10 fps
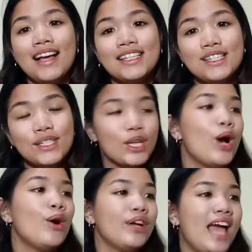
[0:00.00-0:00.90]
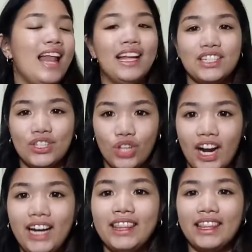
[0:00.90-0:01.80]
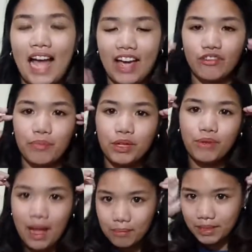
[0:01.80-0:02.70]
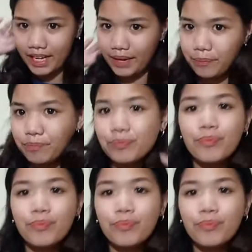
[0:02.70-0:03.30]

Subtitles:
So yeah, let's start. I've been rambling.